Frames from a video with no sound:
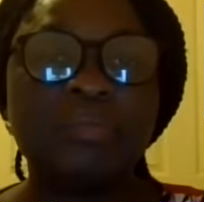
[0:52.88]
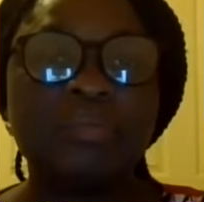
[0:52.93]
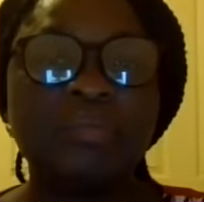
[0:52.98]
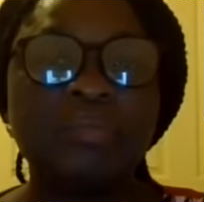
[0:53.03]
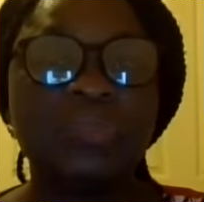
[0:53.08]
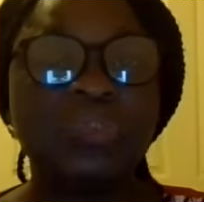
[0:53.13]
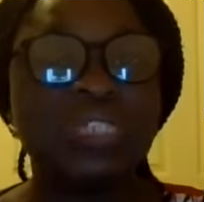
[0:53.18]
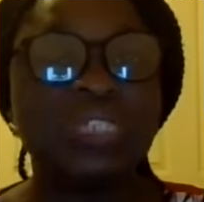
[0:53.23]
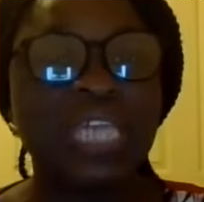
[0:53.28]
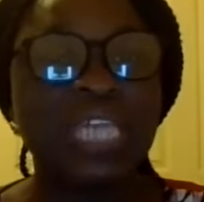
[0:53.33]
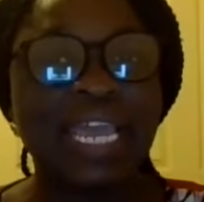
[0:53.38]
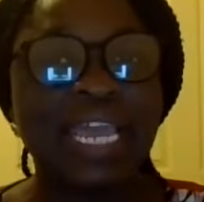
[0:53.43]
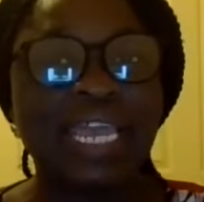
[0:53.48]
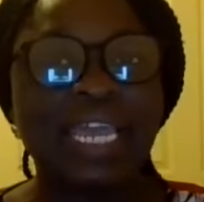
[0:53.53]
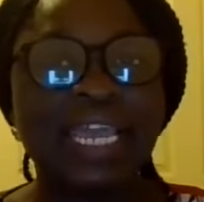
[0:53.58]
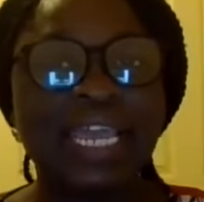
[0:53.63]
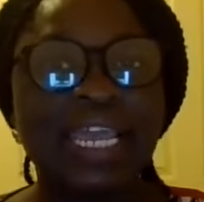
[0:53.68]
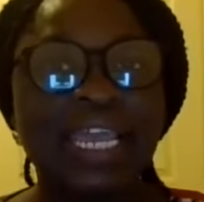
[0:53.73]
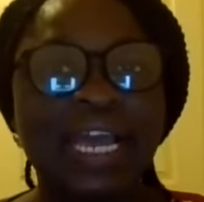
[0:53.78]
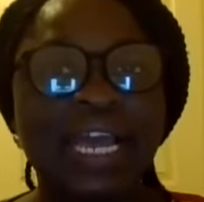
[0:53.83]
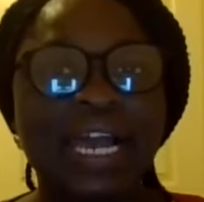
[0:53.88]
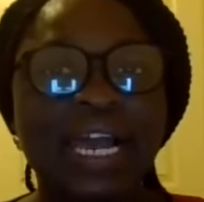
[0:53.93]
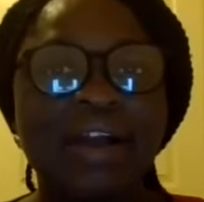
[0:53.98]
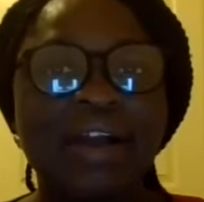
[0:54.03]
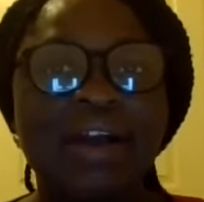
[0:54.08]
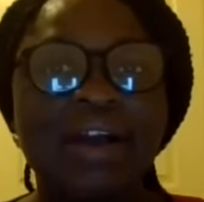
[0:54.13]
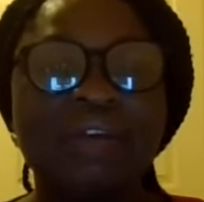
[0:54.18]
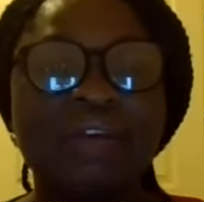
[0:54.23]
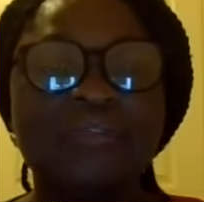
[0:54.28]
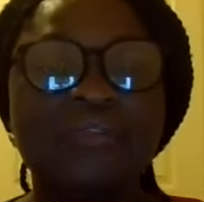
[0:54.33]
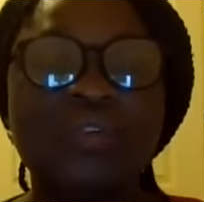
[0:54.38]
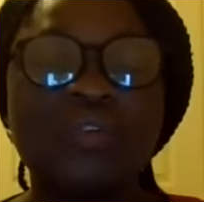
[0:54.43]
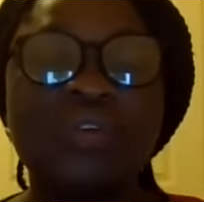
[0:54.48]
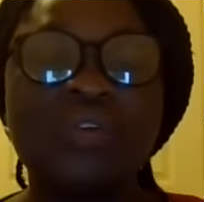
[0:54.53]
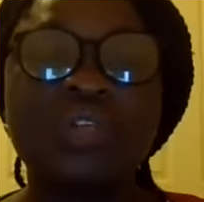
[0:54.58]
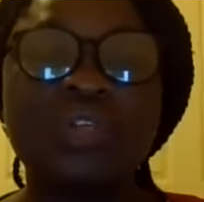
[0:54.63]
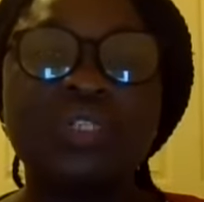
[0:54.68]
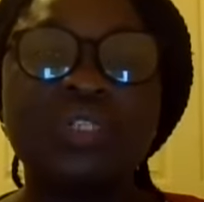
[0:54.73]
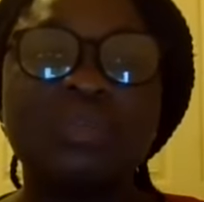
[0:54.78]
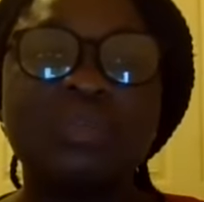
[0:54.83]
Today, our
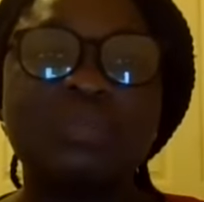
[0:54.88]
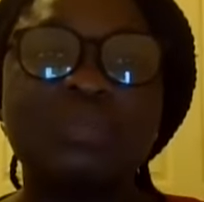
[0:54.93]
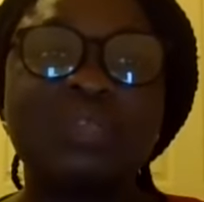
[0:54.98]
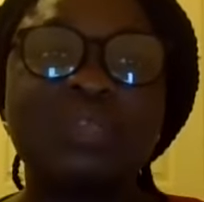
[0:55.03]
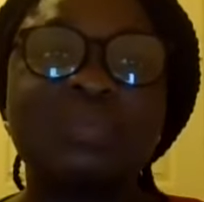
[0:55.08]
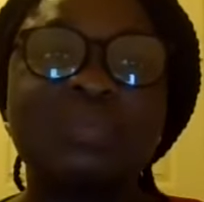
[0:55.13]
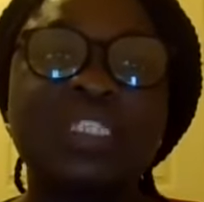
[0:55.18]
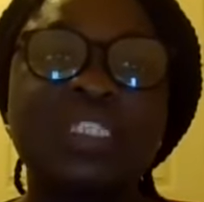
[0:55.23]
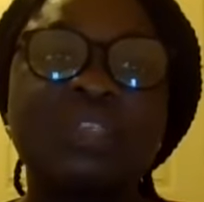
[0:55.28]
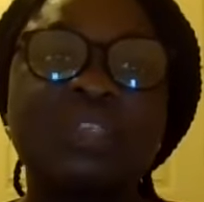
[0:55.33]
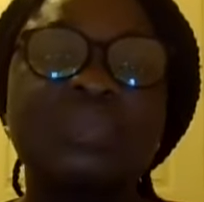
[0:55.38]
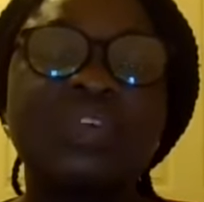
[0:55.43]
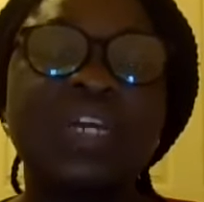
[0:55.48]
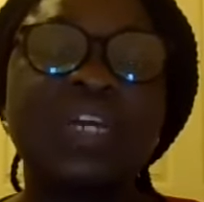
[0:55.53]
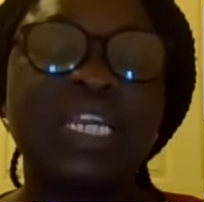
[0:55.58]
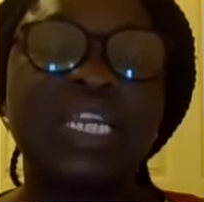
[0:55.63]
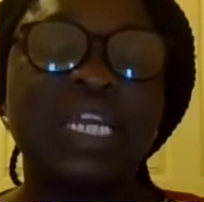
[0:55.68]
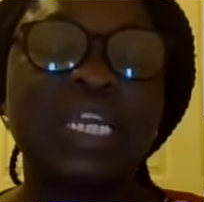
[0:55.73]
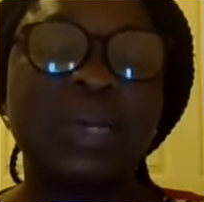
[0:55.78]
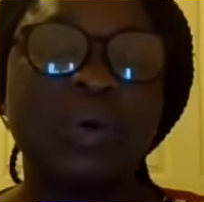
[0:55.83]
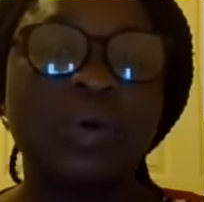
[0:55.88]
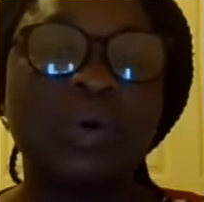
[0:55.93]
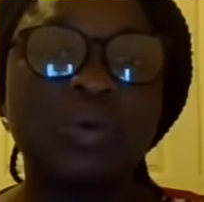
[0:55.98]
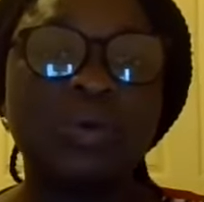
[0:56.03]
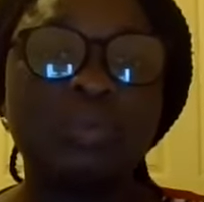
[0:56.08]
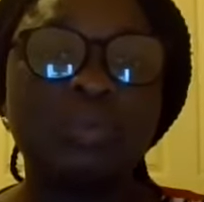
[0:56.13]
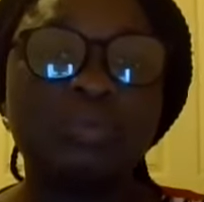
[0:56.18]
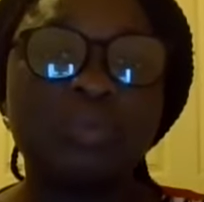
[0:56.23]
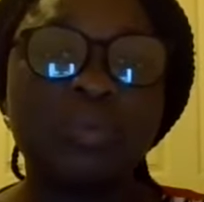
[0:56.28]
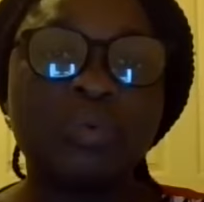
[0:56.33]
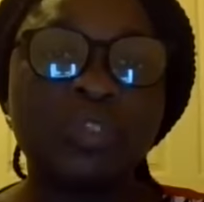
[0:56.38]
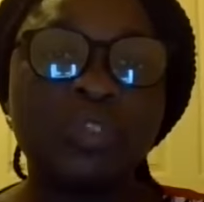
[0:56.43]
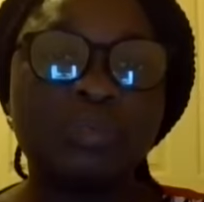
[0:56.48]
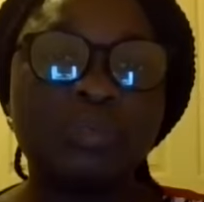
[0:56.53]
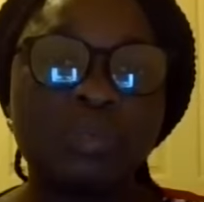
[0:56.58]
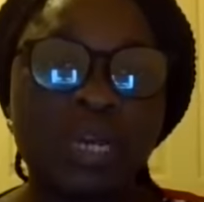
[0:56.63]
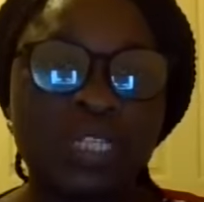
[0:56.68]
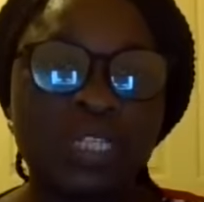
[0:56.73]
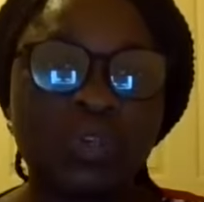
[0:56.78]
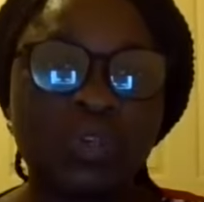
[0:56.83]
focus will be specifically on
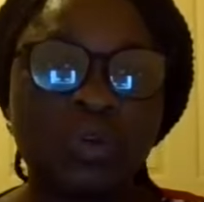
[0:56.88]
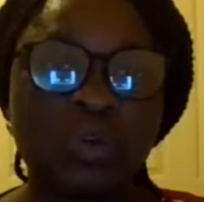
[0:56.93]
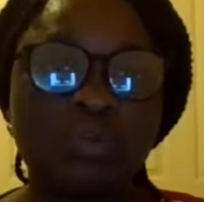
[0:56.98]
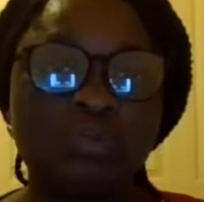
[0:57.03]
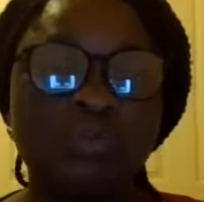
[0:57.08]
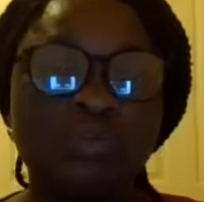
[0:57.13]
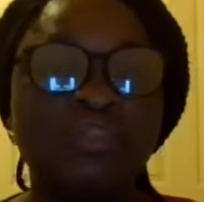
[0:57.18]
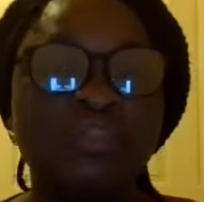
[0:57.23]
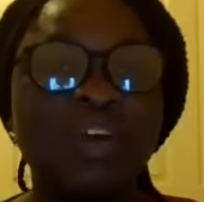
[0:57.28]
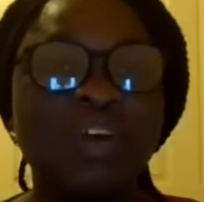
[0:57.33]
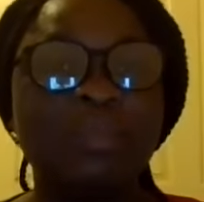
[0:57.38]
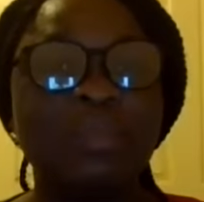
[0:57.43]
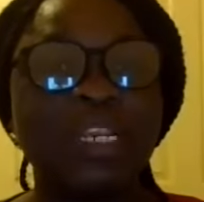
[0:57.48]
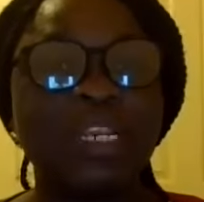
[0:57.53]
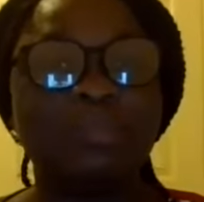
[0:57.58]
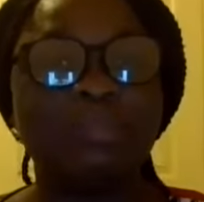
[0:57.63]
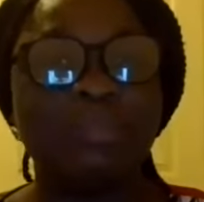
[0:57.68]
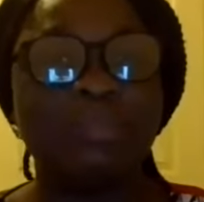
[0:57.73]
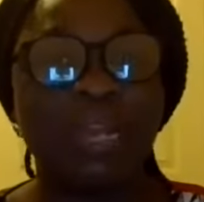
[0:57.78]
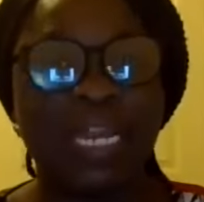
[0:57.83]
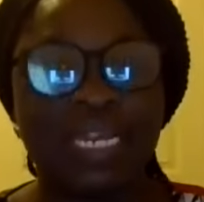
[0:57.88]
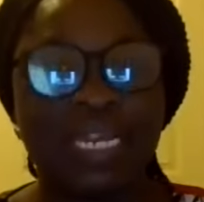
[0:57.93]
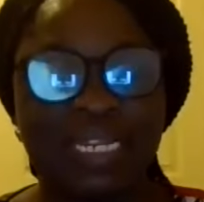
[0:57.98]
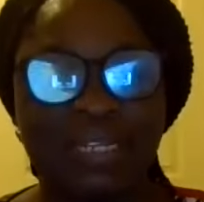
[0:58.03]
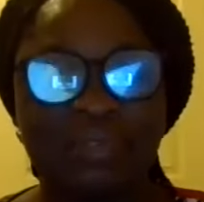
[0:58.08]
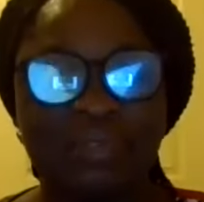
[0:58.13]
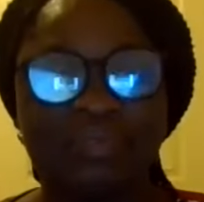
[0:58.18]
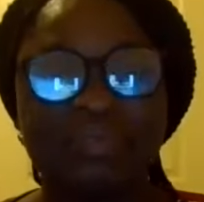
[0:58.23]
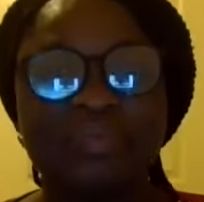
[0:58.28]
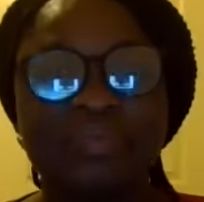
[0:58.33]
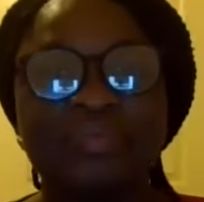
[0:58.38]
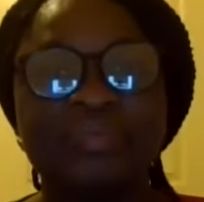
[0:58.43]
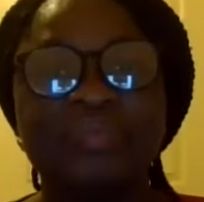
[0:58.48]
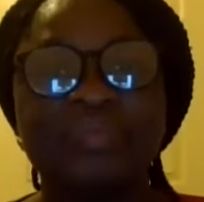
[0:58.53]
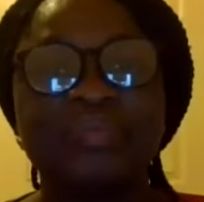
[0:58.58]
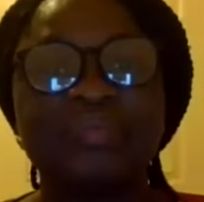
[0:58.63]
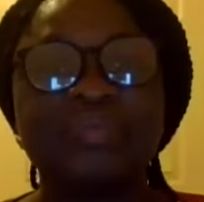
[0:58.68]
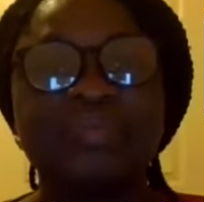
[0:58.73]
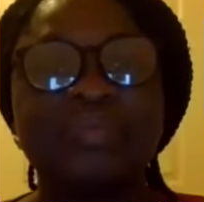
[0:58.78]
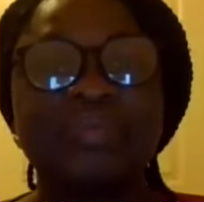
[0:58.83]
postpartum family planning.
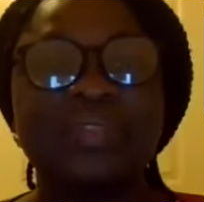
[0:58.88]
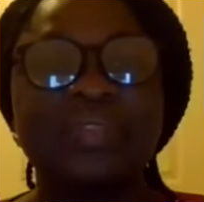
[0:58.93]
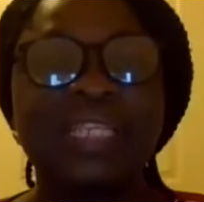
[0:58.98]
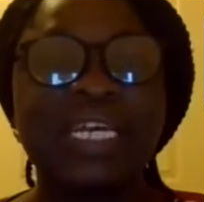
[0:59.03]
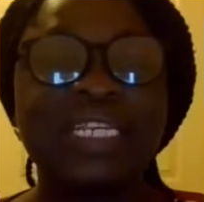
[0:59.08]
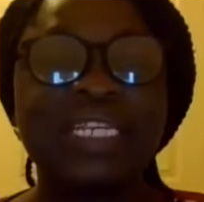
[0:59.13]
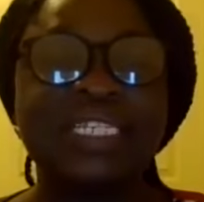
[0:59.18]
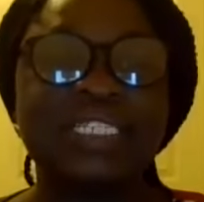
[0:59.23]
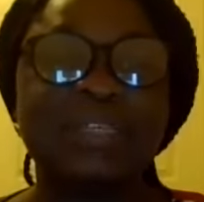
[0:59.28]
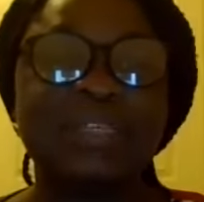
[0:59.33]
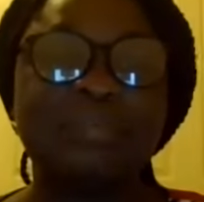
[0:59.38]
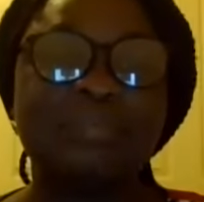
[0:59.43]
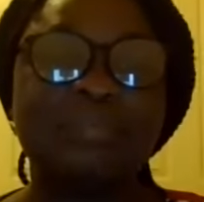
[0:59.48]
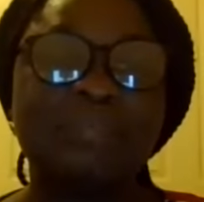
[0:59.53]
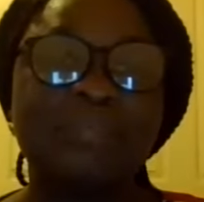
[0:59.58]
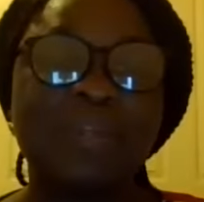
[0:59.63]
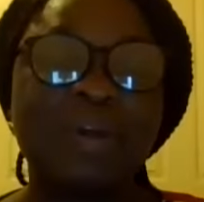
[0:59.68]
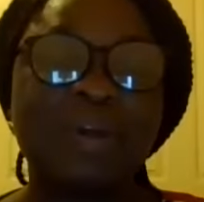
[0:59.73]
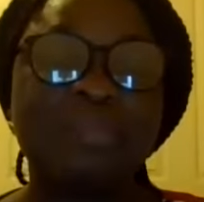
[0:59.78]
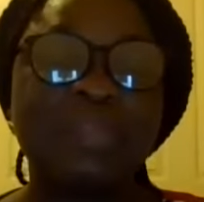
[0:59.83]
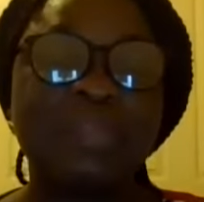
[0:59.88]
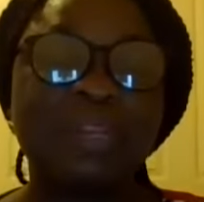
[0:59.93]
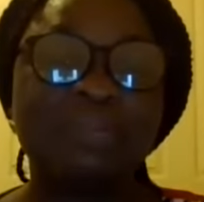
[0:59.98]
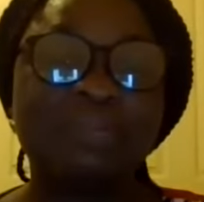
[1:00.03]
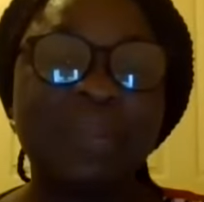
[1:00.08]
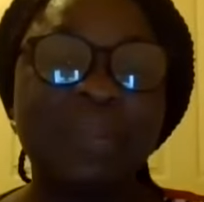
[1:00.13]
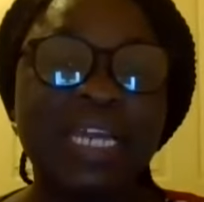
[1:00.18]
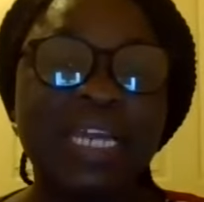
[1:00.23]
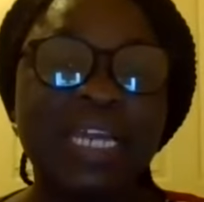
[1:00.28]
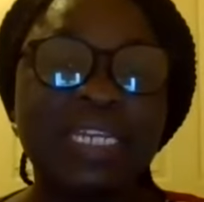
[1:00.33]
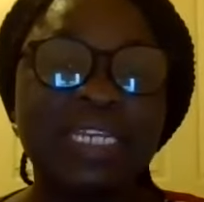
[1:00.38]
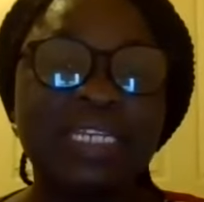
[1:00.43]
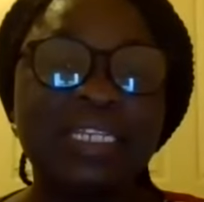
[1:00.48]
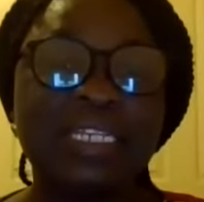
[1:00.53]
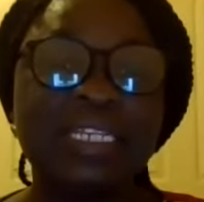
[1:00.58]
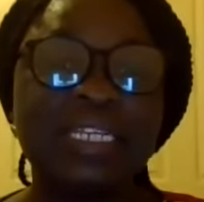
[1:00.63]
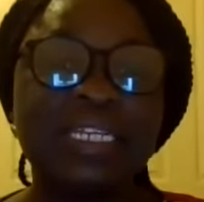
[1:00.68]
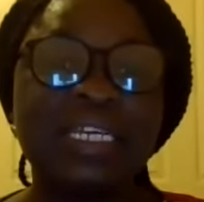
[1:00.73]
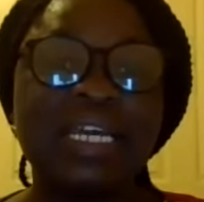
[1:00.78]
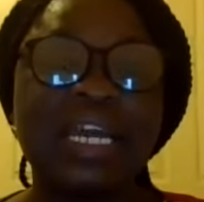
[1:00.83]
That is the family planning